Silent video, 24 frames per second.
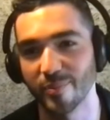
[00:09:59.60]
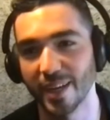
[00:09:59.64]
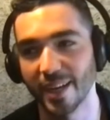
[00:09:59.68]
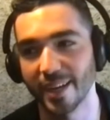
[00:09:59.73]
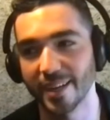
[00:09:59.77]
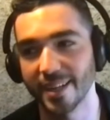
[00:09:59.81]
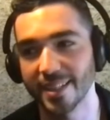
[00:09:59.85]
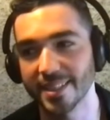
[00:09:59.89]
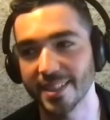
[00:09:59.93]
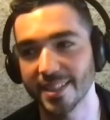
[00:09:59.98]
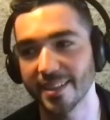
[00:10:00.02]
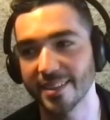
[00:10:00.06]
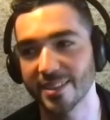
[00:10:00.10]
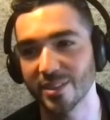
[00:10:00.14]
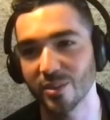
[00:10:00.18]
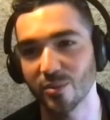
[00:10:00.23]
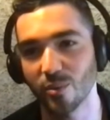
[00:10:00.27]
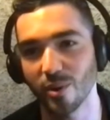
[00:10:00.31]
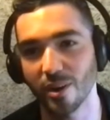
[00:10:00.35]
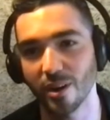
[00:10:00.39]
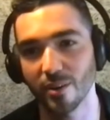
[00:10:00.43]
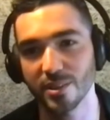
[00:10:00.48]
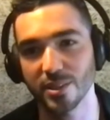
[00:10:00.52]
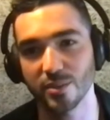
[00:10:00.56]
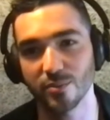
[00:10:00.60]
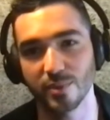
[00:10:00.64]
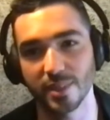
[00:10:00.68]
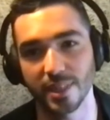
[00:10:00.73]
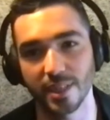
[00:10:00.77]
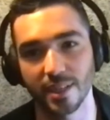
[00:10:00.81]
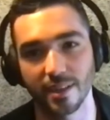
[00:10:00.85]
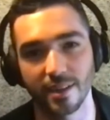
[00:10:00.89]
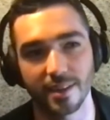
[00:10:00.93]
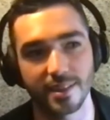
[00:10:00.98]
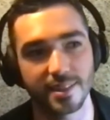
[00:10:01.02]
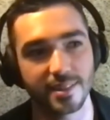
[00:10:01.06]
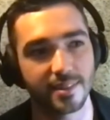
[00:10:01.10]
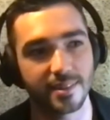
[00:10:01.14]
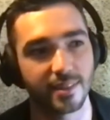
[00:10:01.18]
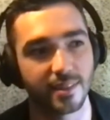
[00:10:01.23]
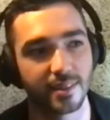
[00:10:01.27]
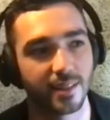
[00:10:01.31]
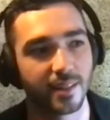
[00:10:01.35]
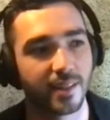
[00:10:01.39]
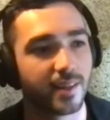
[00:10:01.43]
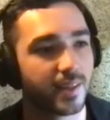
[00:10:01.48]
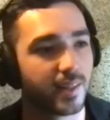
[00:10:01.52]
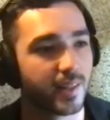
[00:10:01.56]
And it takes a while to realize
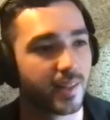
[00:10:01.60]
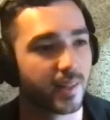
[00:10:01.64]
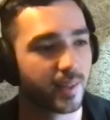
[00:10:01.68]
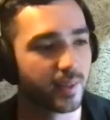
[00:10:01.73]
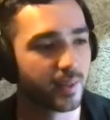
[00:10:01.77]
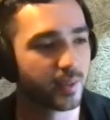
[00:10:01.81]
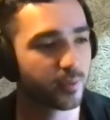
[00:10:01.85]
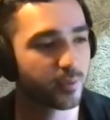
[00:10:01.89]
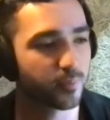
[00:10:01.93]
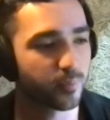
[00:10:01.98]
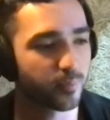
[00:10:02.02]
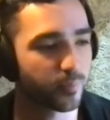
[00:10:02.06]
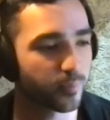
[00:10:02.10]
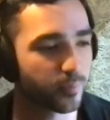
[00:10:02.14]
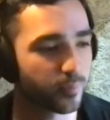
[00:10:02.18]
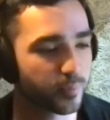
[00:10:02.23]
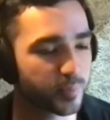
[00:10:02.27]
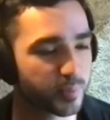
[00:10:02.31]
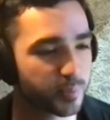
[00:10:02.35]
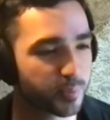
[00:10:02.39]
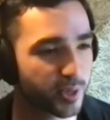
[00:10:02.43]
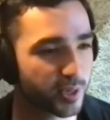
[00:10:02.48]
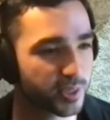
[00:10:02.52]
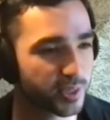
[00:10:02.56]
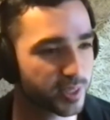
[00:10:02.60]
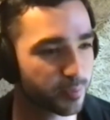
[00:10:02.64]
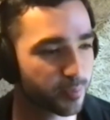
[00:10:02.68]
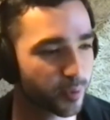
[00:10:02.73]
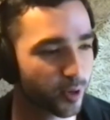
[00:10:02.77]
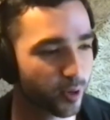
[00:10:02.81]
that because the